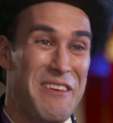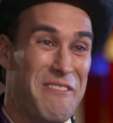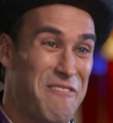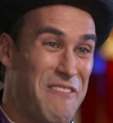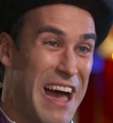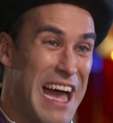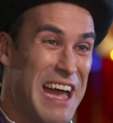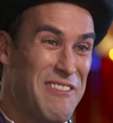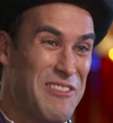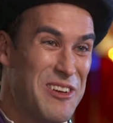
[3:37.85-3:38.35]
the
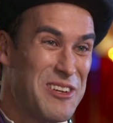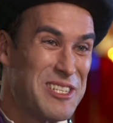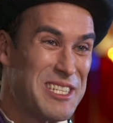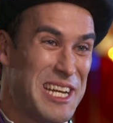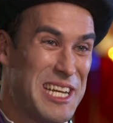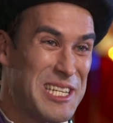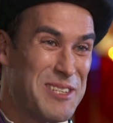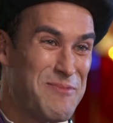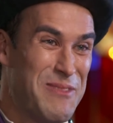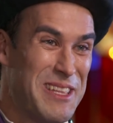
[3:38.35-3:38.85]
5 years that
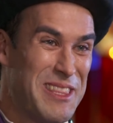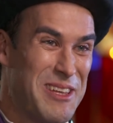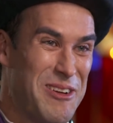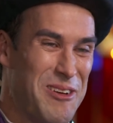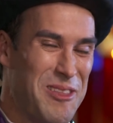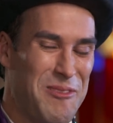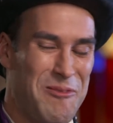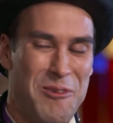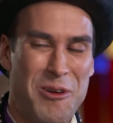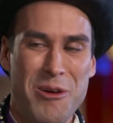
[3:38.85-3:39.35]
I spent there
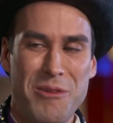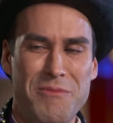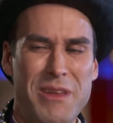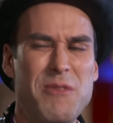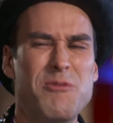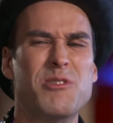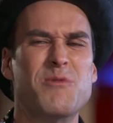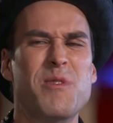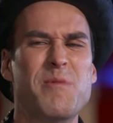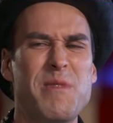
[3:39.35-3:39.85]
on the road, he
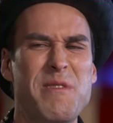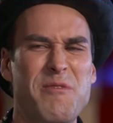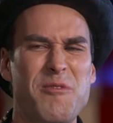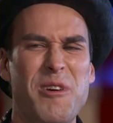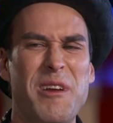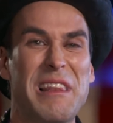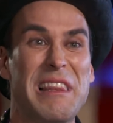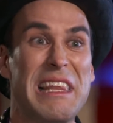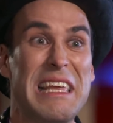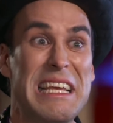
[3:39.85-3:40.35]
was with me for
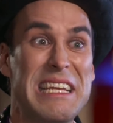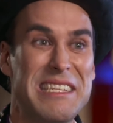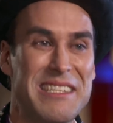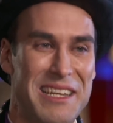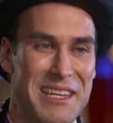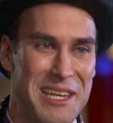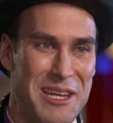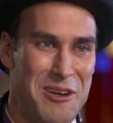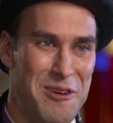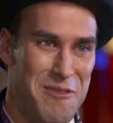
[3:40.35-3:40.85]
at least
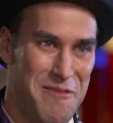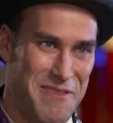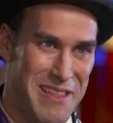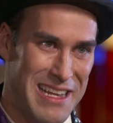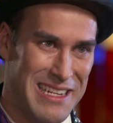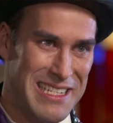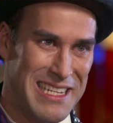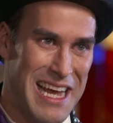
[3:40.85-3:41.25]
a year of that